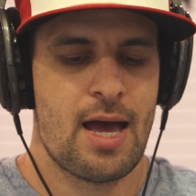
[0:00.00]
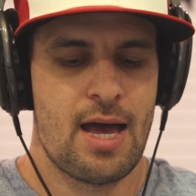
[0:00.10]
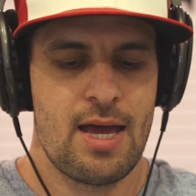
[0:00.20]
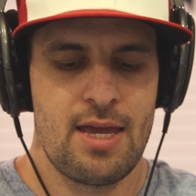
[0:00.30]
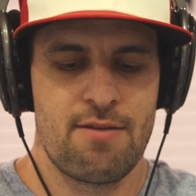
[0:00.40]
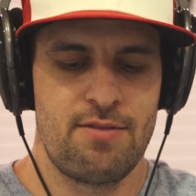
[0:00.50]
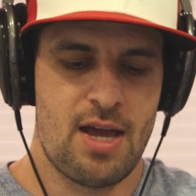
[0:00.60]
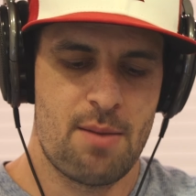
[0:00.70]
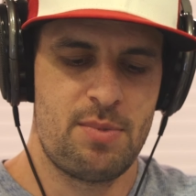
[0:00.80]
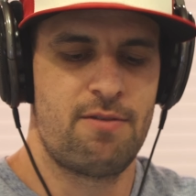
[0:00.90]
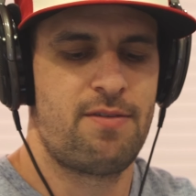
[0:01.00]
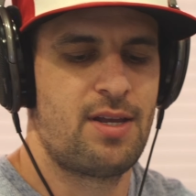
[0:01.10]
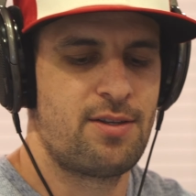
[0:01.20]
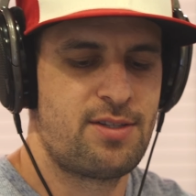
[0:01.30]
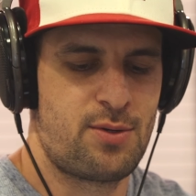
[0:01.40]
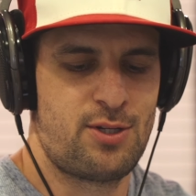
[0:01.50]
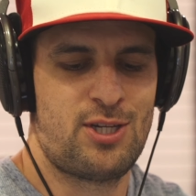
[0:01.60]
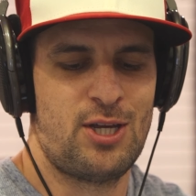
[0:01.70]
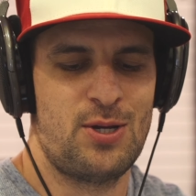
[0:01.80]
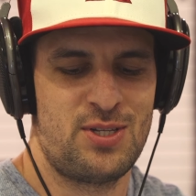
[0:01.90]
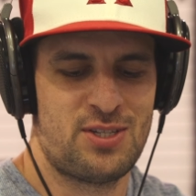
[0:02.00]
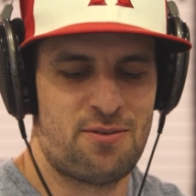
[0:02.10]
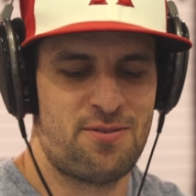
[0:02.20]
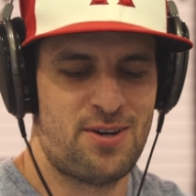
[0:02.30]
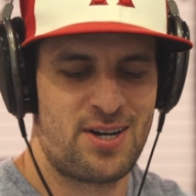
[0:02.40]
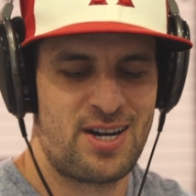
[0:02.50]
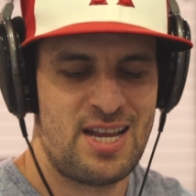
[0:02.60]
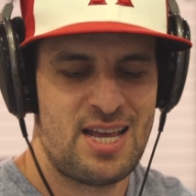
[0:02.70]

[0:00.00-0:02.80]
I have not been a fan of Series two so far.